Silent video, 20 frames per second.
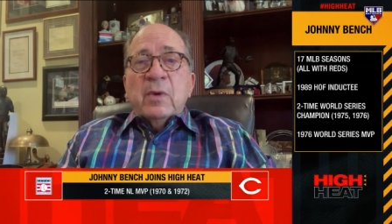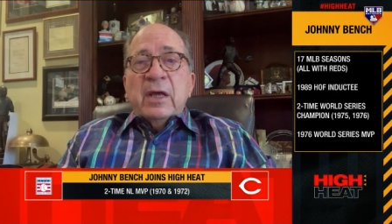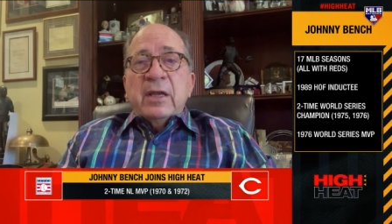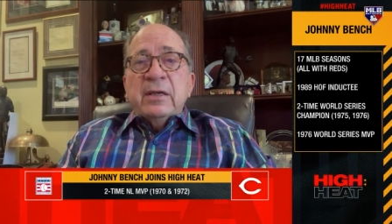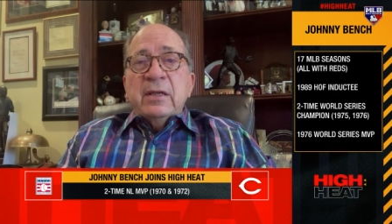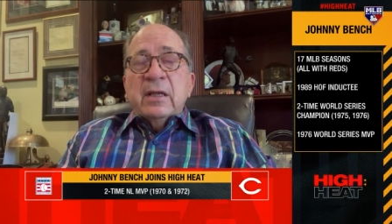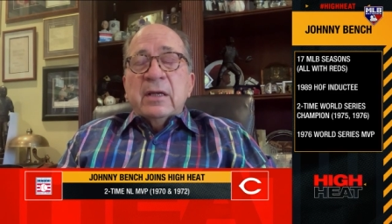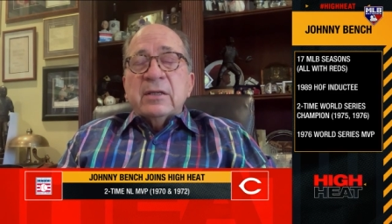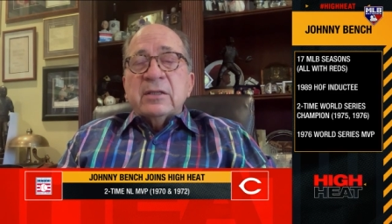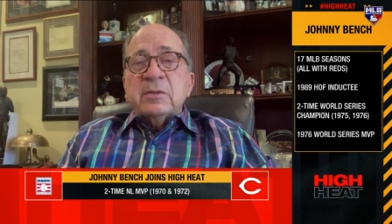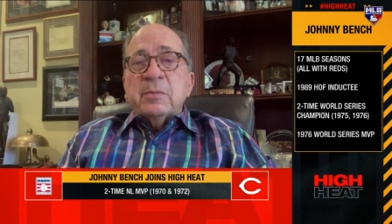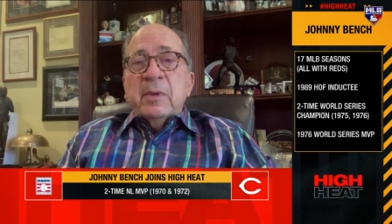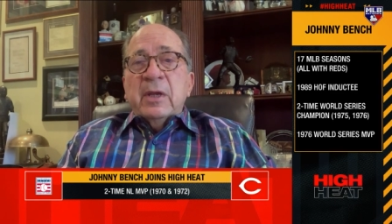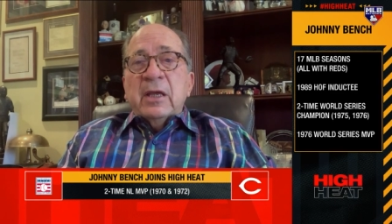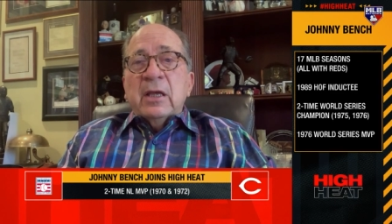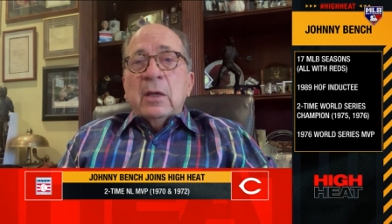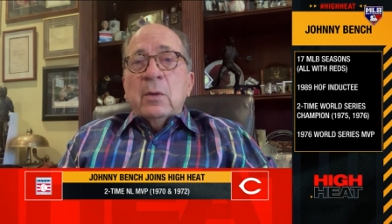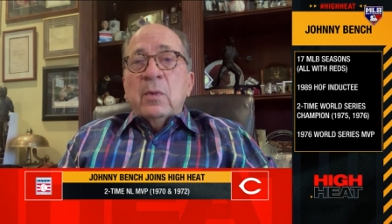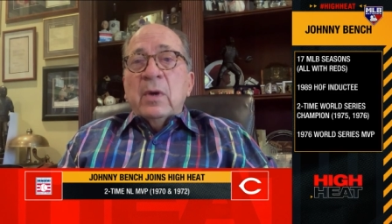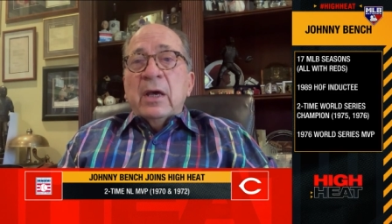We had Denis
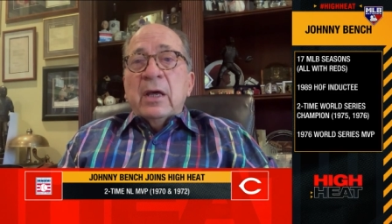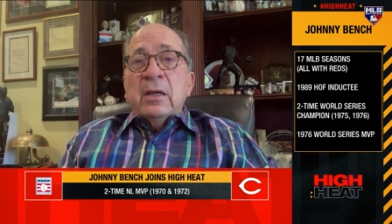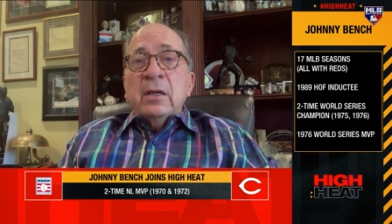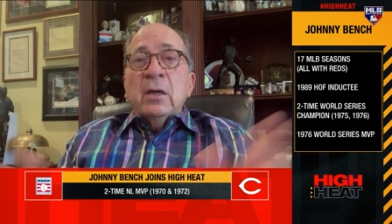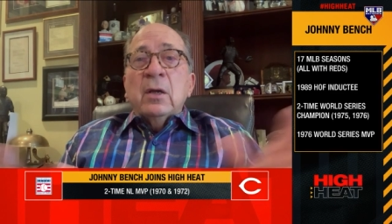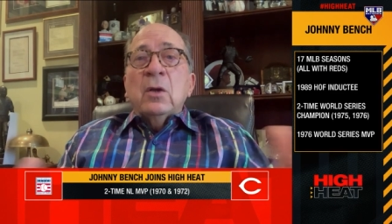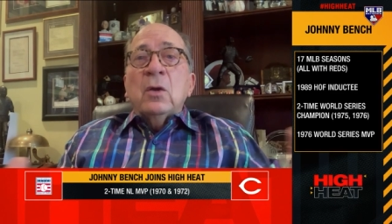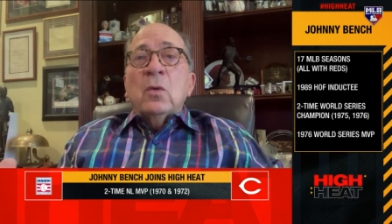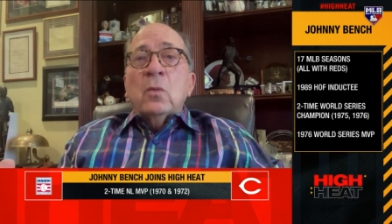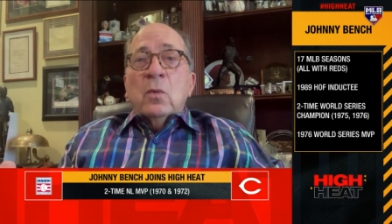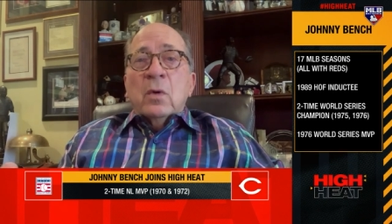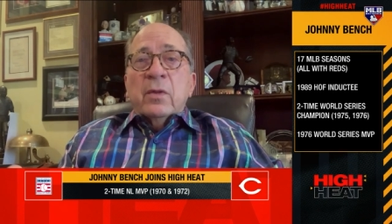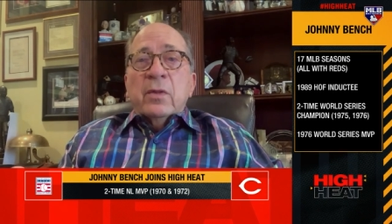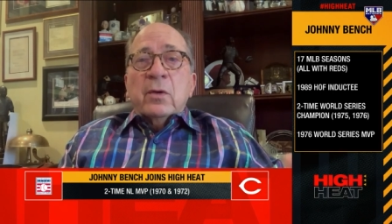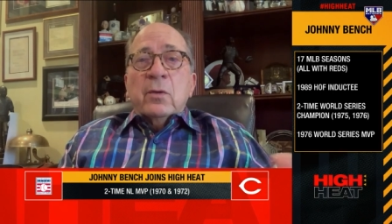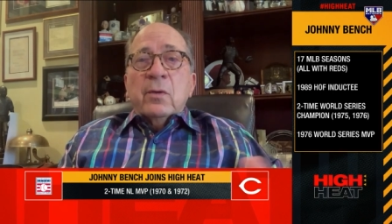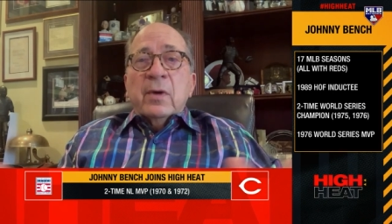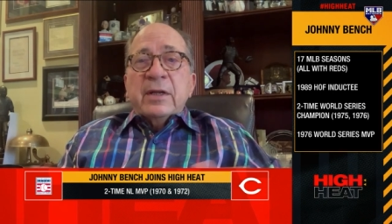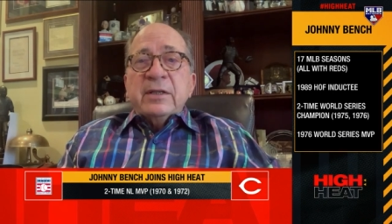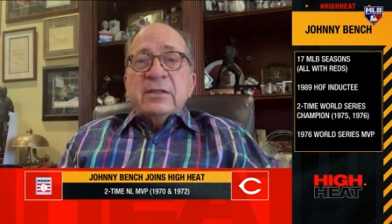Menke. We had one of
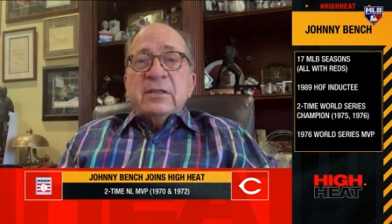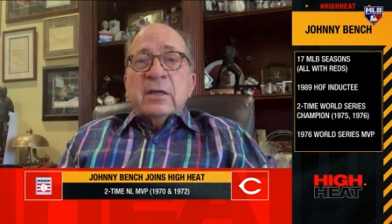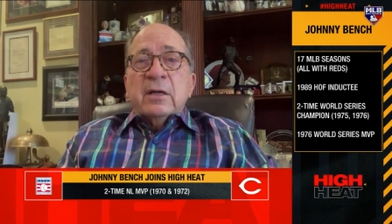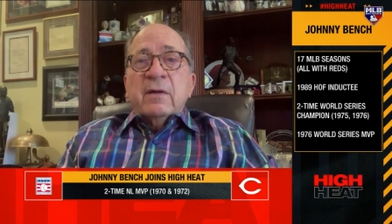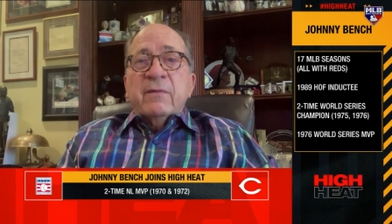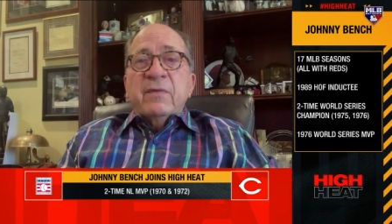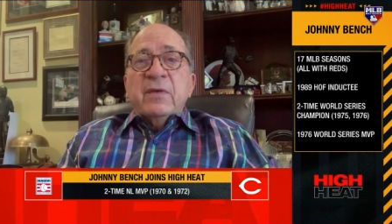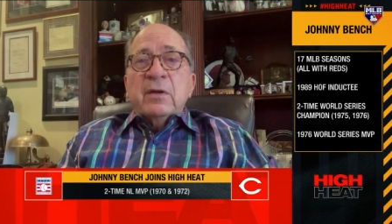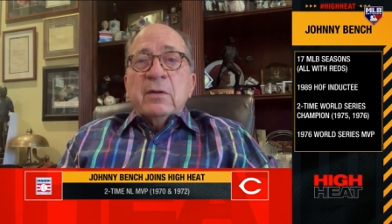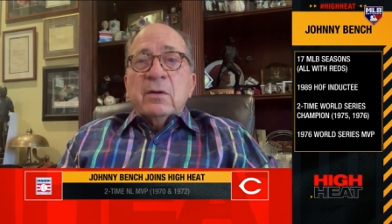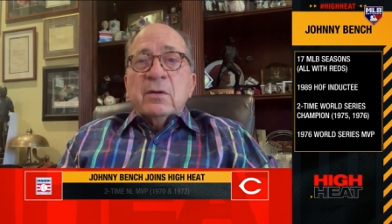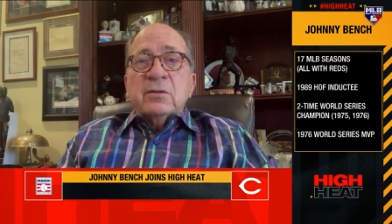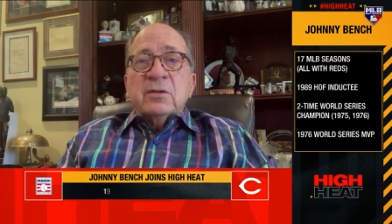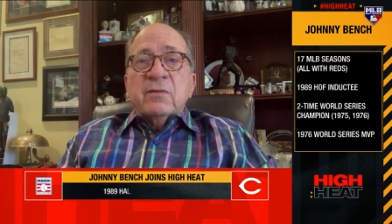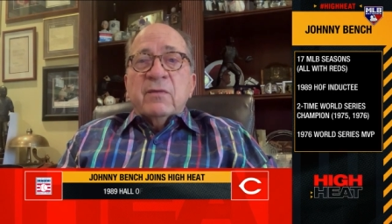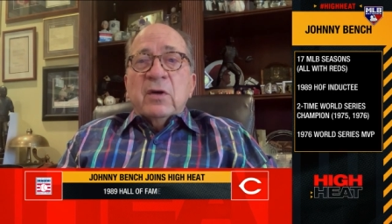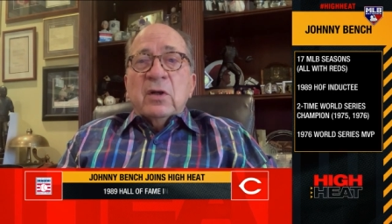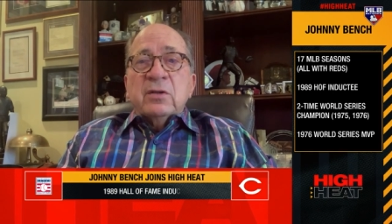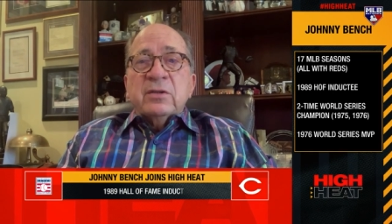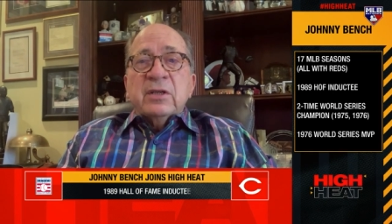the great center fielders
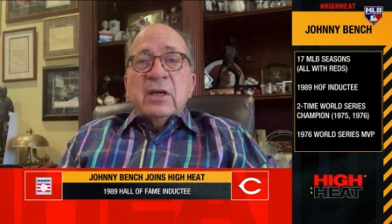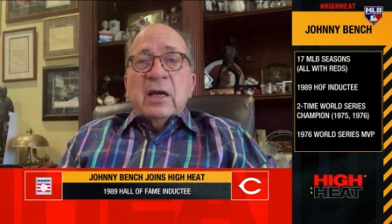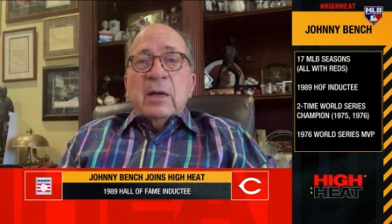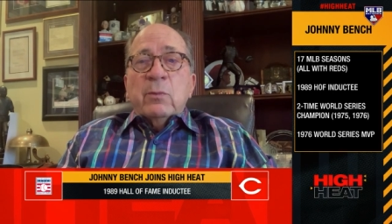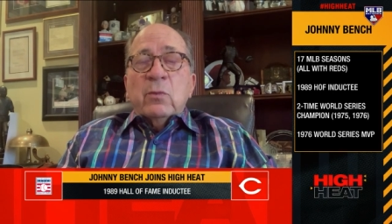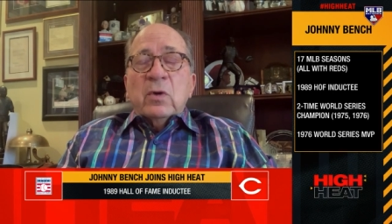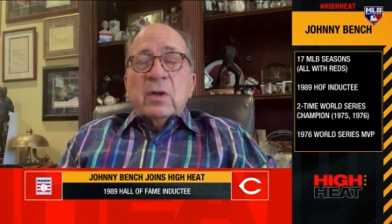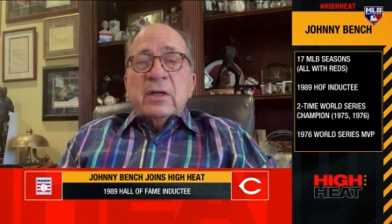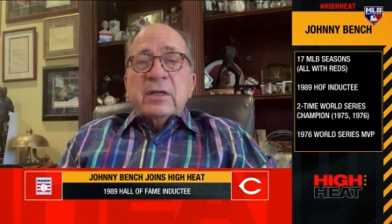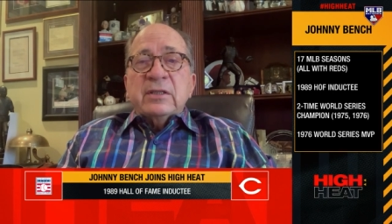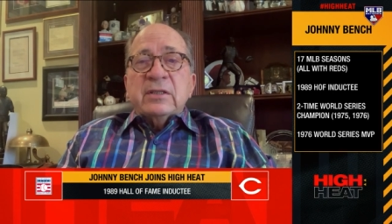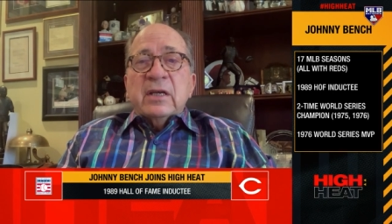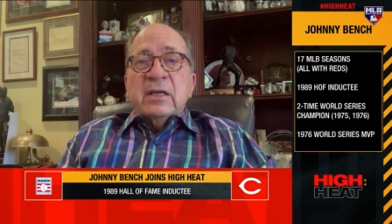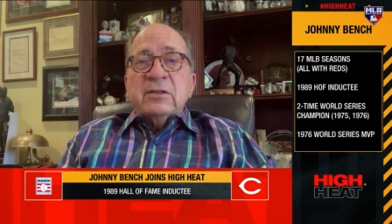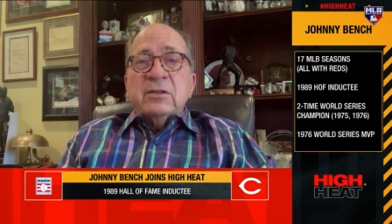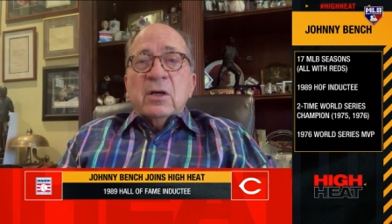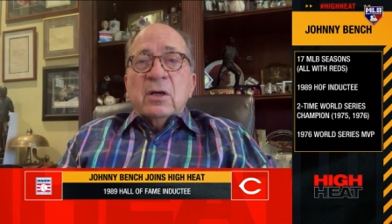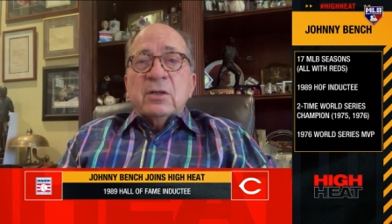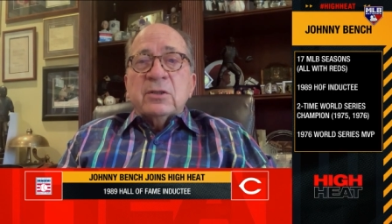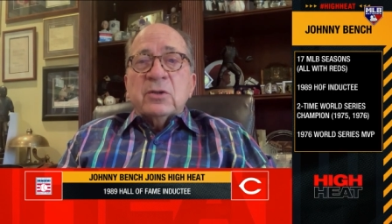of all time, really,
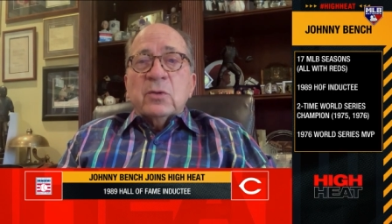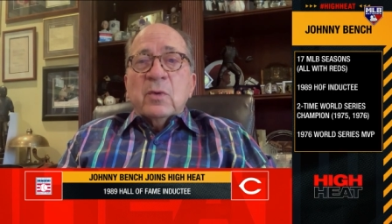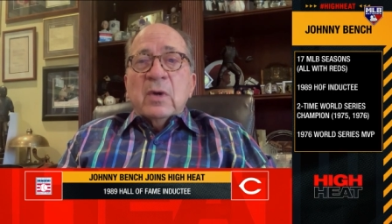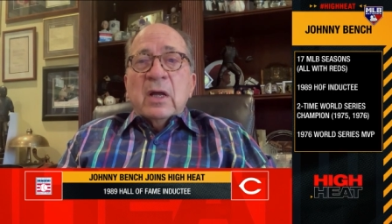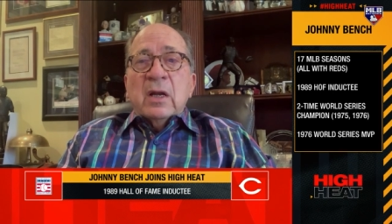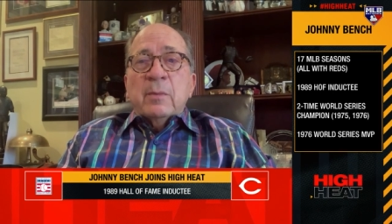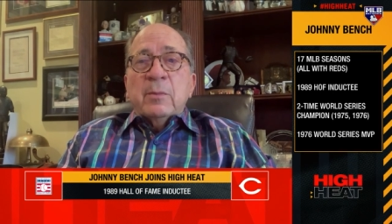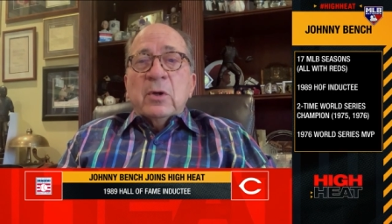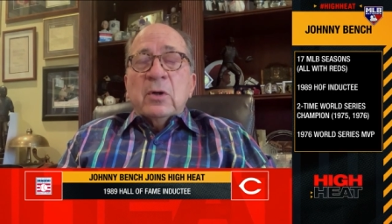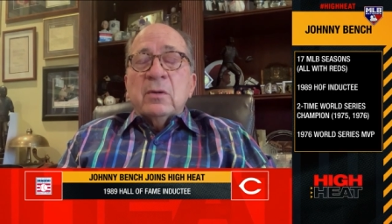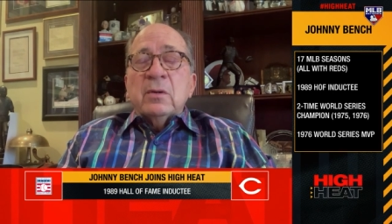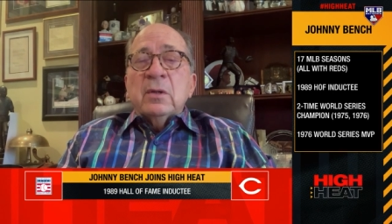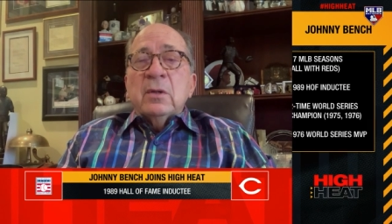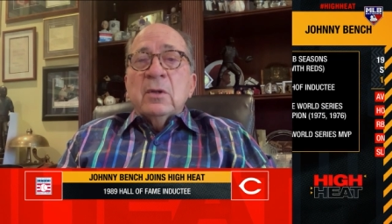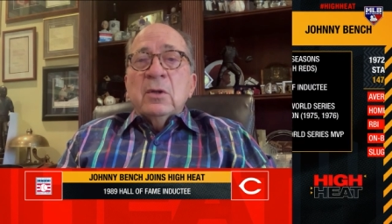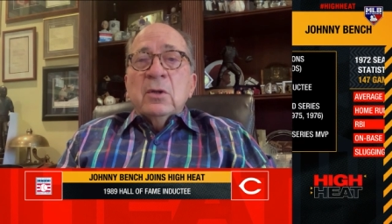Cesar Geronimo,